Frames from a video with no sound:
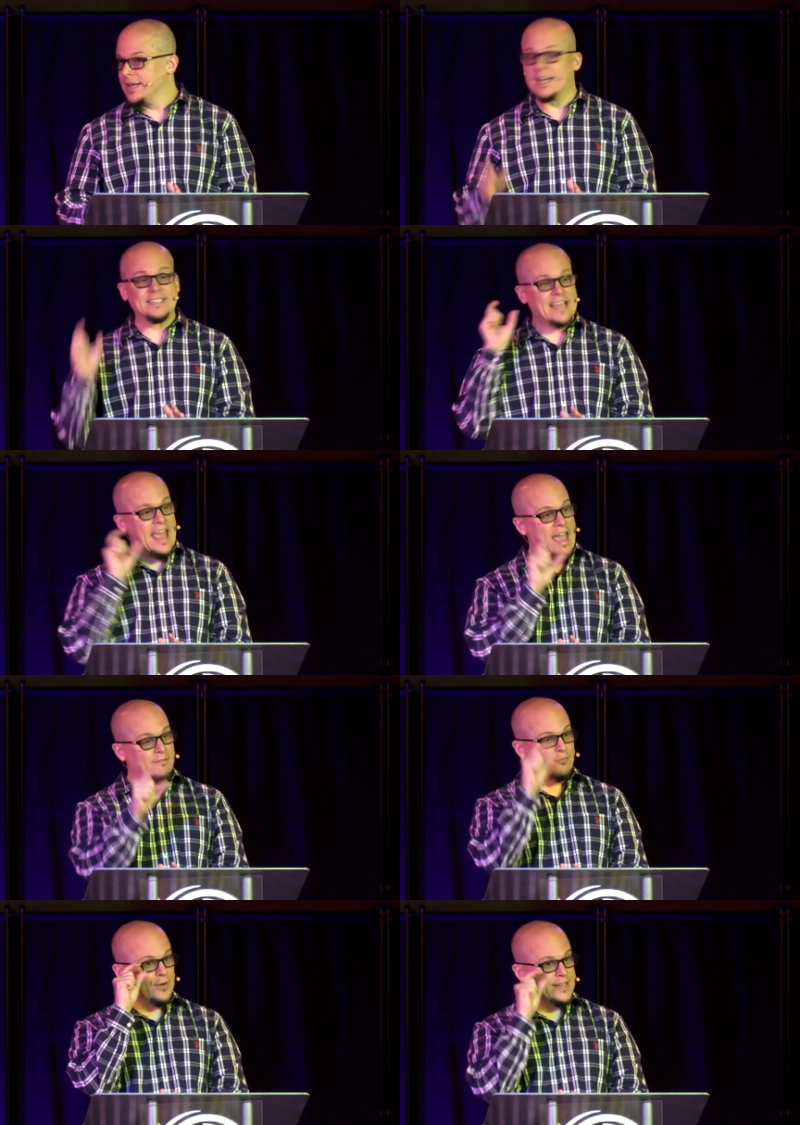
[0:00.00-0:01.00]
because
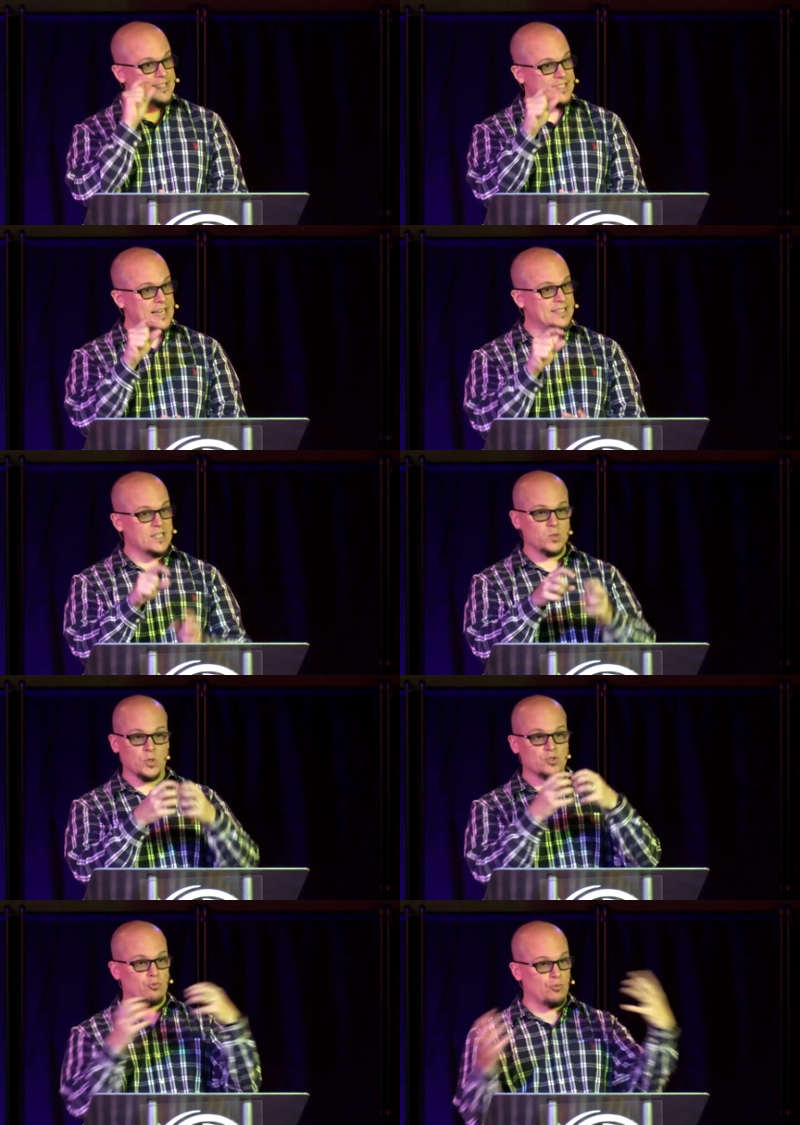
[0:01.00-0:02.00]
every sentence
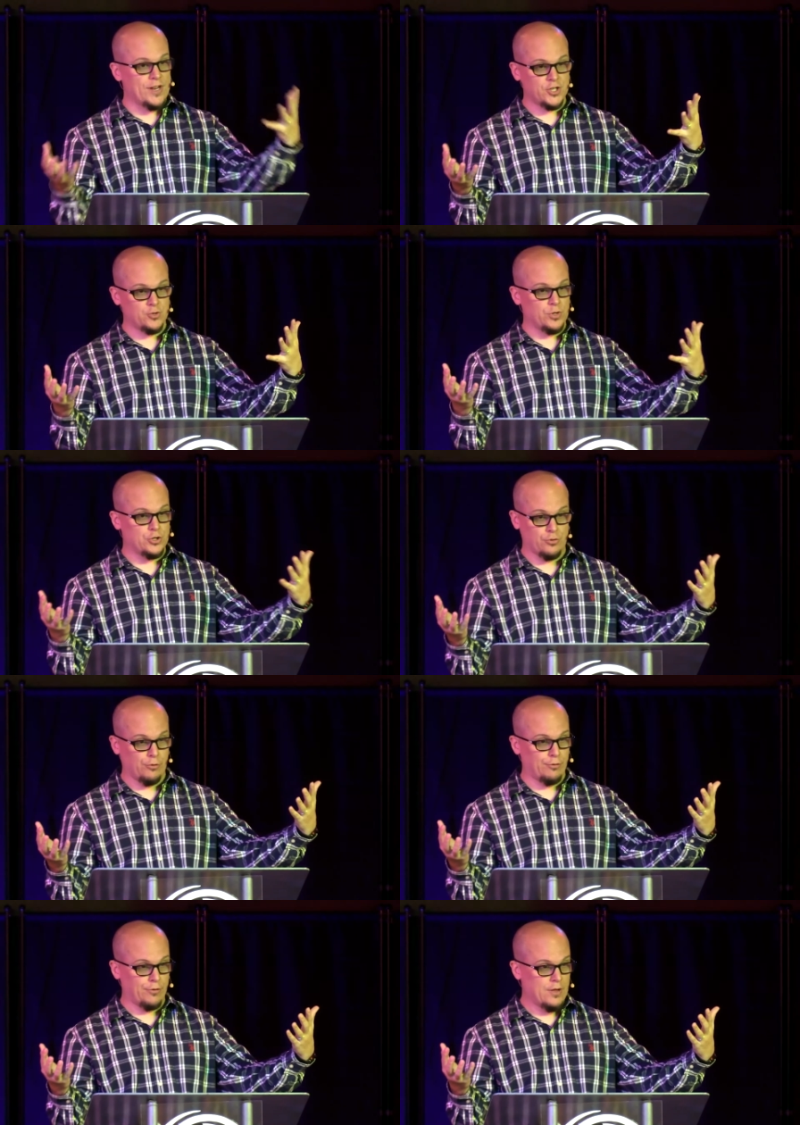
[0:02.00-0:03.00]
was rich with
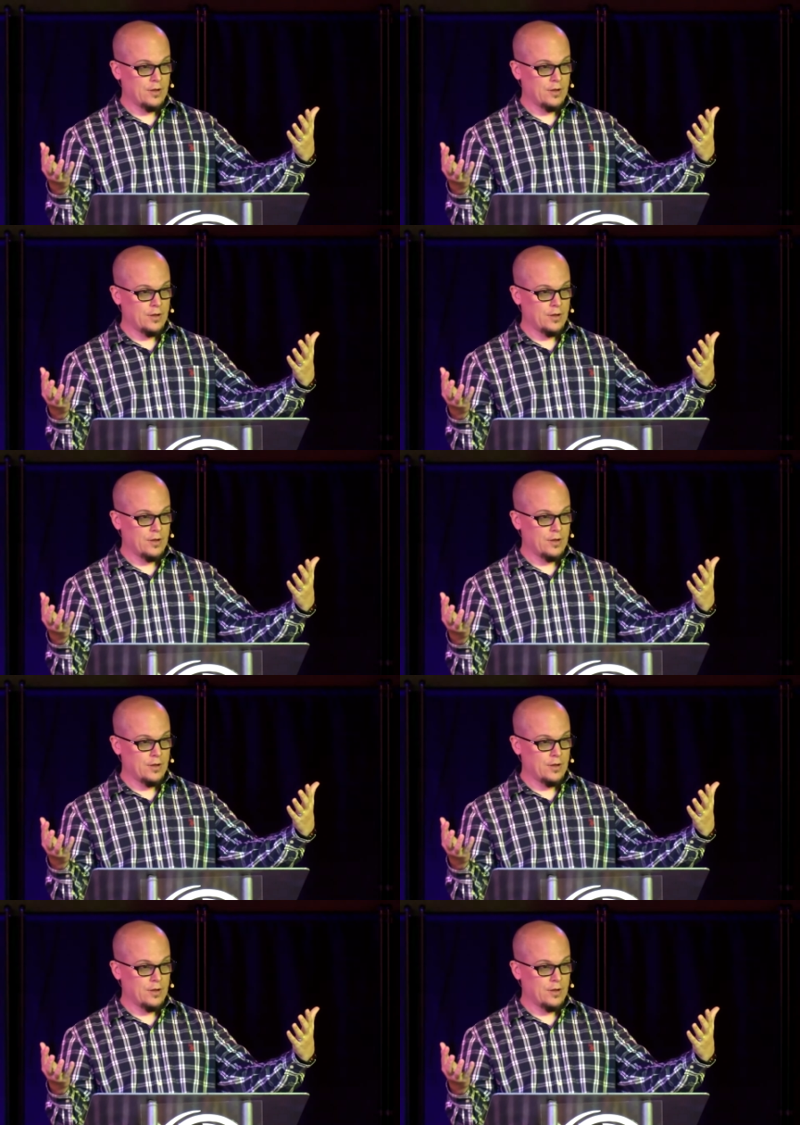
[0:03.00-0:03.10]
truth.